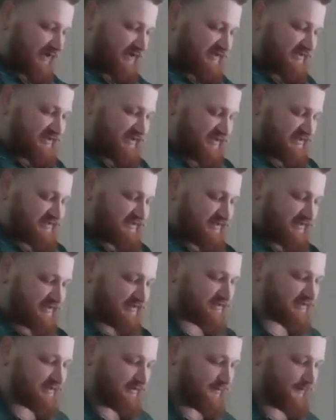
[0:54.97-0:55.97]
It says
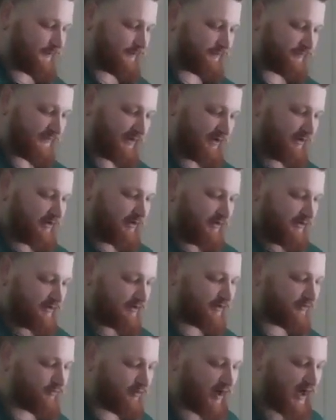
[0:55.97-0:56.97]
this:
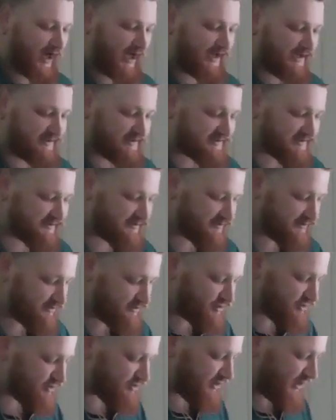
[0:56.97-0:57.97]
Arise,
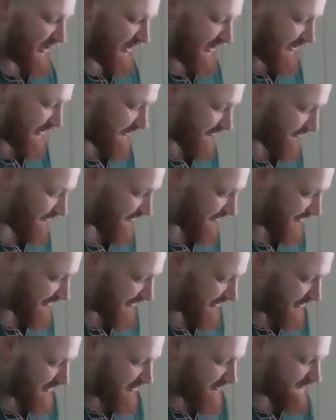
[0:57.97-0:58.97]
shine,
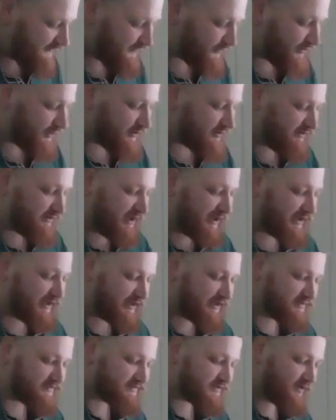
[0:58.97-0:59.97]
for your light
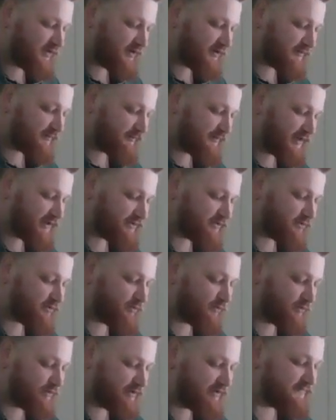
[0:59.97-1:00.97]
has come, and the
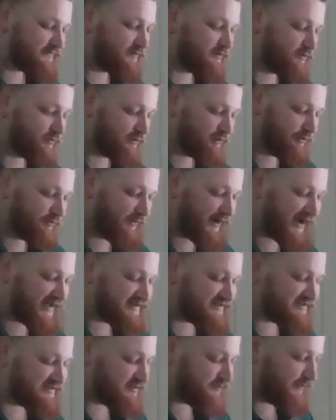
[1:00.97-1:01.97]
glory of the Lord
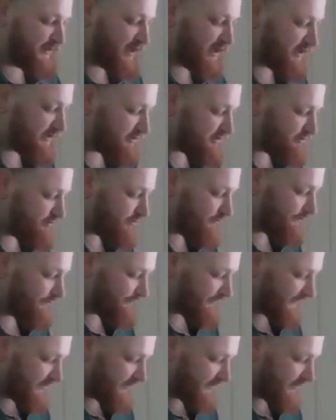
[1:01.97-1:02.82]
rises upon you.